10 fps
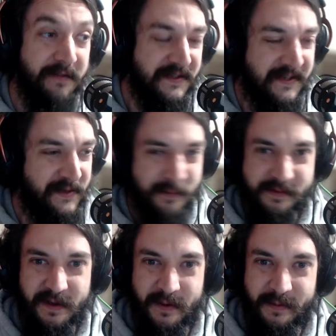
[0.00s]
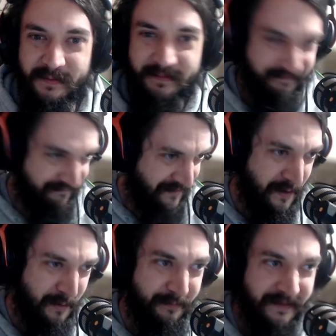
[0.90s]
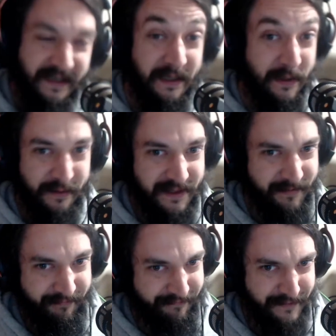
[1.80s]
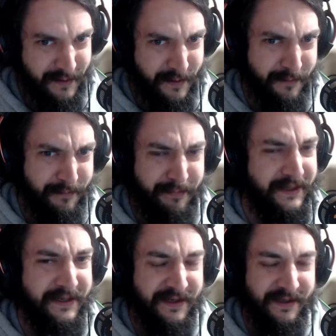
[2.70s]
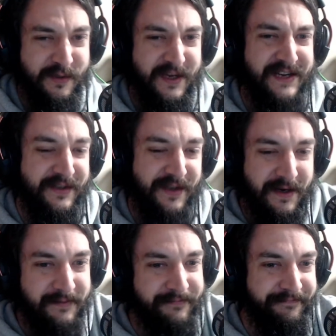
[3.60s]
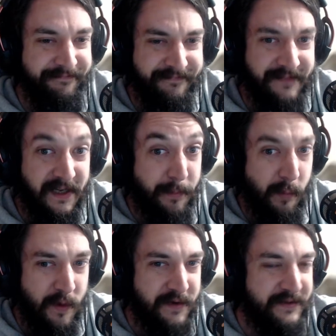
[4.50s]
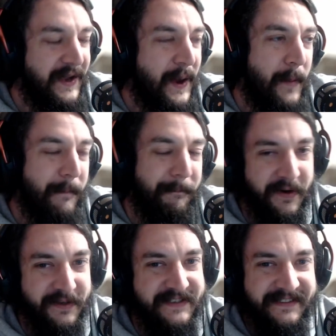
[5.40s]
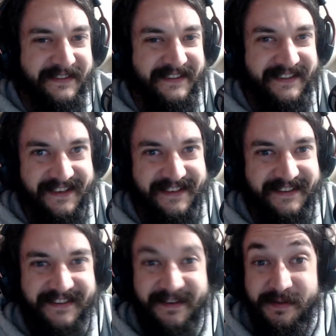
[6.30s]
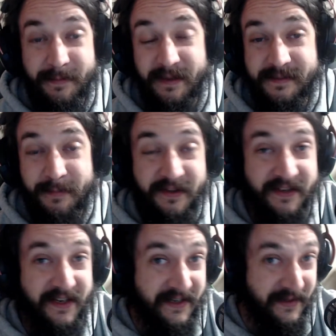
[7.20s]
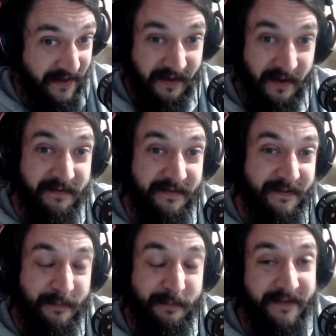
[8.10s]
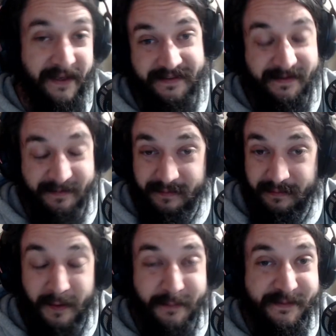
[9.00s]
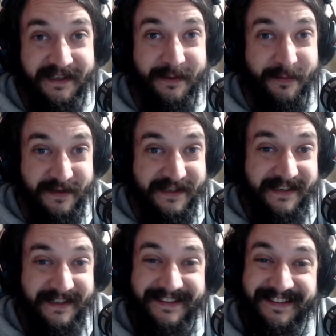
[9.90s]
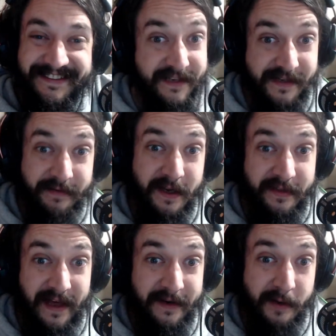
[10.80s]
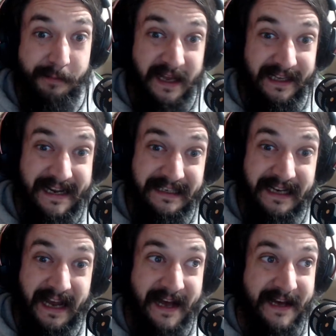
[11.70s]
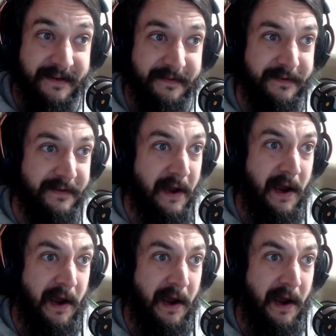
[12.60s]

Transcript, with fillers: Obviously there's no, clearly no political agenda there. That'd be weird. But yeah, it was the best pun that I could think of. That's mostly the reason. But yes, I've got that on my leg, and